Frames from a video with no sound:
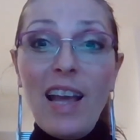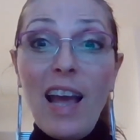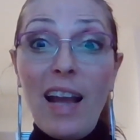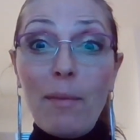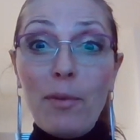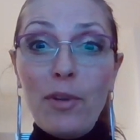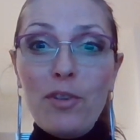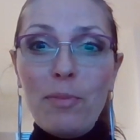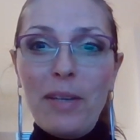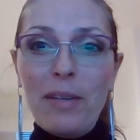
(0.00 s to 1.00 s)
and I'm going to
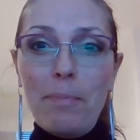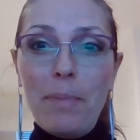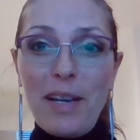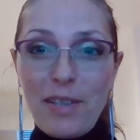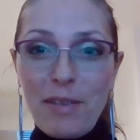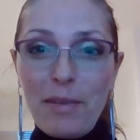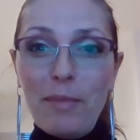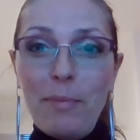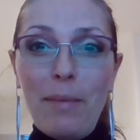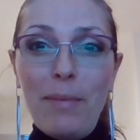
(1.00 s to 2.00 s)
be the best
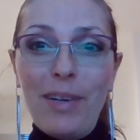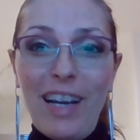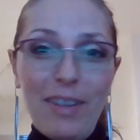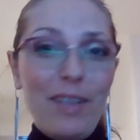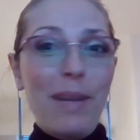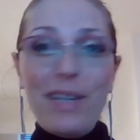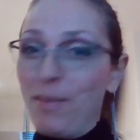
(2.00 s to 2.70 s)
mama,